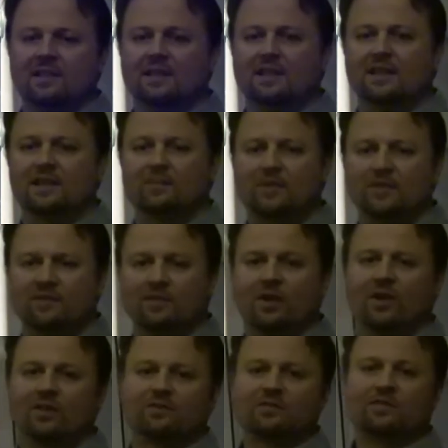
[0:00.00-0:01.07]

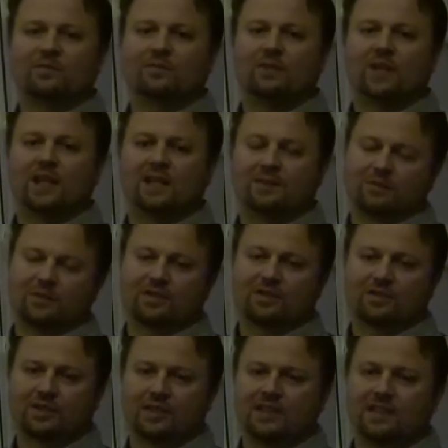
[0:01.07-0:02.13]
evolved from animals
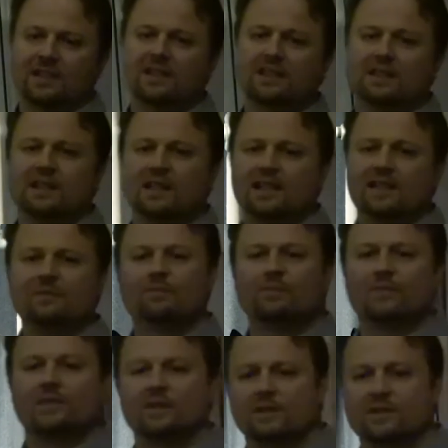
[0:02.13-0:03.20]
looking like that.
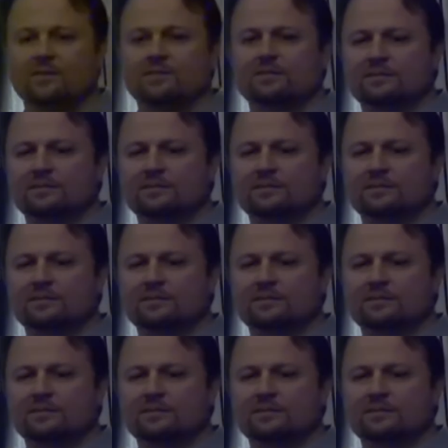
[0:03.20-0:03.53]
So,